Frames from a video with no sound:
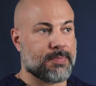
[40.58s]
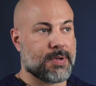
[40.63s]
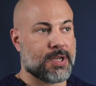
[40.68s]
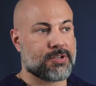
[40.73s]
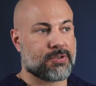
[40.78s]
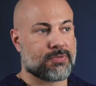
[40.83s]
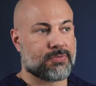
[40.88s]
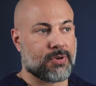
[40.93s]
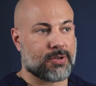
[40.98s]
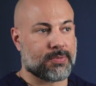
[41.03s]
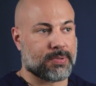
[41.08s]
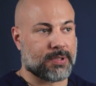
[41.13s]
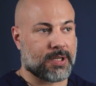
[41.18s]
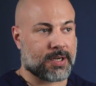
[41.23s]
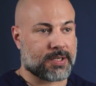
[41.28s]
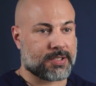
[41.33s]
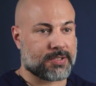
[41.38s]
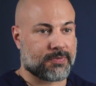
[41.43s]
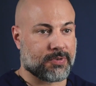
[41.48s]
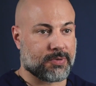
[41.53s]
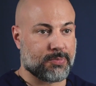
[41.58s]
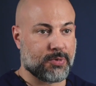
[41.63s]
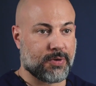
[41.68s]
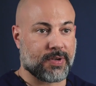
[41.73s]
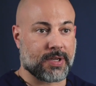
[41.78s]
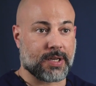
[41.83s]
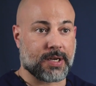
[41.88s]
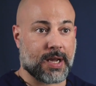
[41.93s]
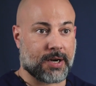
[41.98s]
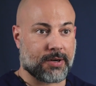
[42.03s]
The major roadblocks for
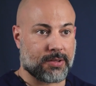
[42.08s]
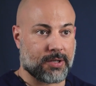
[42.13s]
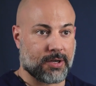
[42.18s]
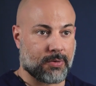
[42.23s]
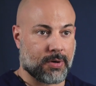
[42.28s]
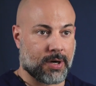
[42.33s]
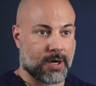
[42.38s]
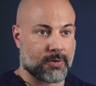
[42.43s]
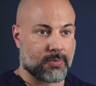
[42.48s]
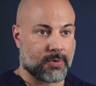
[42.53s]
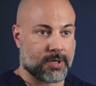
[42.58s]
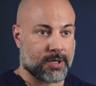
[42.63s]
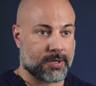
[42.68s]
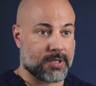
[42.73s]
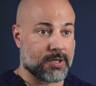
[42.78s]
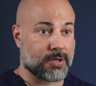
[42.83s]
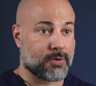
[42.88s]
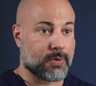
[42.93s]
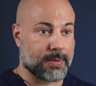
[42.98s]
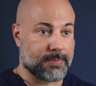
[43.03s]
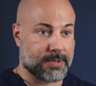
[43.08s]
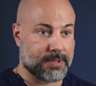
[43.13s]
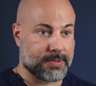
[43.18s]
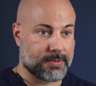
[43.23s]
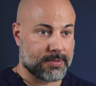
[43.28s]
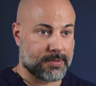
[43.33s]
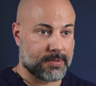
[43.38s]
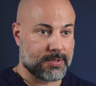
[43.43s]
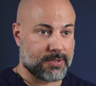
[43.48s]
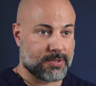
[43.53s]
moving it out of the O R were the equipment.
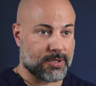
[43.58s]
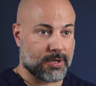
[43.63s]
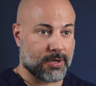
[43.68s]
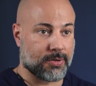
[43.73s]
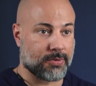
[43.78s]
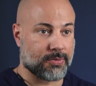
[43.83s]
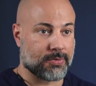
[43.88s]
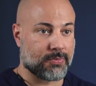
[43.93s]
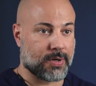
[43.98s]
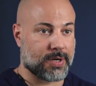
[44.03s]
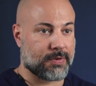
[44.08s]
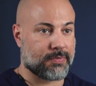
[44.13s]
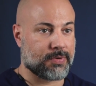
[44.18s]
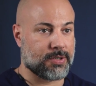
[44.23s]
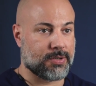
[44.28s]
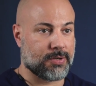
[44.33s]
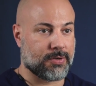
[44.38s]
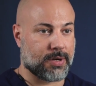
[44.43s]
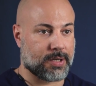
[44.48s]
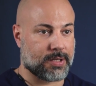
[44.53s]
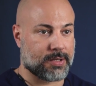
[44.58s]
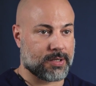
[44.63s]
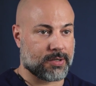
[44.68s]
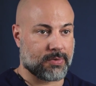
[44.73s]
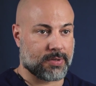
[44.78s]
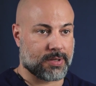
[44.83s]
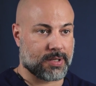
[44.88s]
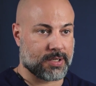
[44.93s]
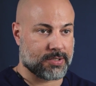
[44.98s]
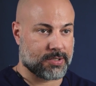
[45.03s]
So whenever you do anything
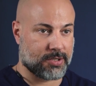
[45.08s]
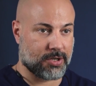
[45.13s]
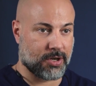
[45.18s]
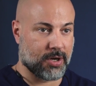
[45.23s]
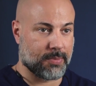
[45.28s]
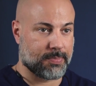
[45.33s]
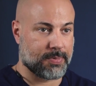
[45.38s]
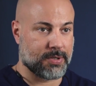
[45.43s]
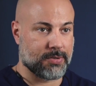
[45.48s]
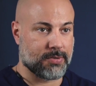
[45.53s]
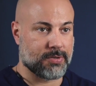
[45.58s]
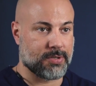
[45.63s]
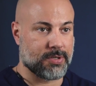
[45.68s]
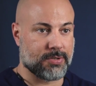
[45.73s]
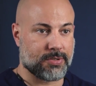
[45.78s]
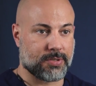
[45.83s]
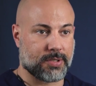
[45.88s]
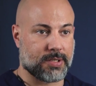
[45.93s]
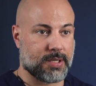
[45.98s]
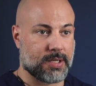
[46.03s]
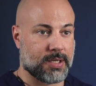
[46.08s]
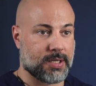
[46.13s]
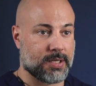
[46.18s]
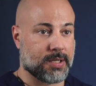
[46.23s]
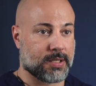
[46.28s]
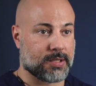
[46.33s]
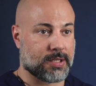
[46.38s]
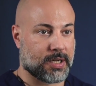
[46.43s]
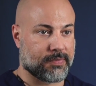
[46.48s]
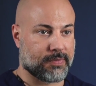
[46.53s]
with a scope, you usually
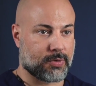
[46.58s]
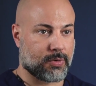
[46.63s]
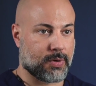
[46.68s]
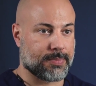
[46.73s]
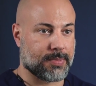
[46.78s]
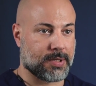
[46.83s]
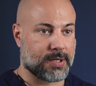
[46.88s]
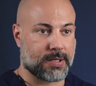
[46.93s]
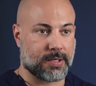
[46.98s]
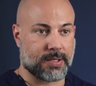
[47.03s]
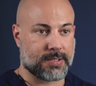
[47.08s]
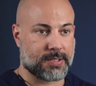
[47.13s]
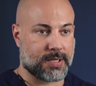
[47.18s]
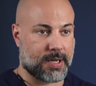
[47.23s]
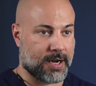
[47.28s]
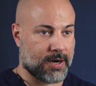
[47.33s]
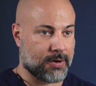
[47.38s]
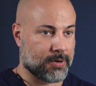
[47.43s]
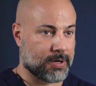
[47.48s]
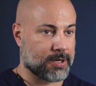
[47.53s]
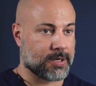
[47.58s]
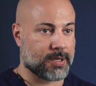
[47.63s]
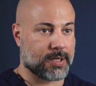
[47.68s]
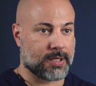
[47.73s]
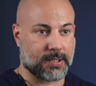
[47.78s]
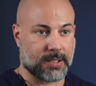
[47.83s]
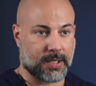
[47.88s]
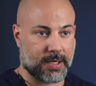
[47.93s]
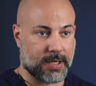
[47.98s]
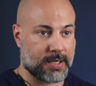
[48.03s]
need a lot of equipment, a tower, a
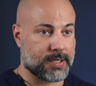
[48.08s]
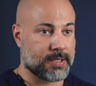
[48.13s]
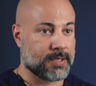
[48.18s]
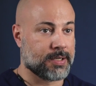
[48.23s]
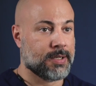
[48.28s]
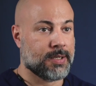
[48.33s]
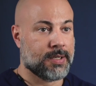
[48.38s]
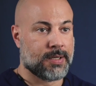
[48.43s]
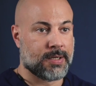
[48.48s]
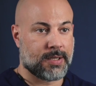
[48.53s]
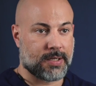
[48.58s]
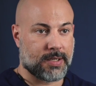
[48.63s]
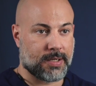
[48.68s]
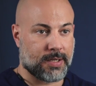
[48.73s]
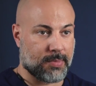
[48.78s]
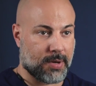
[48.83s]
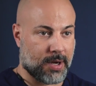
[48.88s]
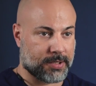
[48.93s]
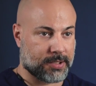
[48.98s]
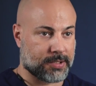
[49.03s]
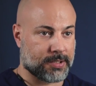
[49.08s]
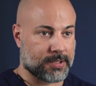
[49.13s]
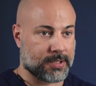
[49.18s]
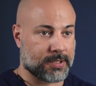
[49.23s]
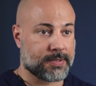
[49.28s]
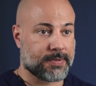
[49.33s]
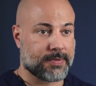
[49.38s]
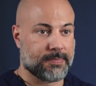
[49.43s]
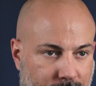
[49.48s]
light, a monitor.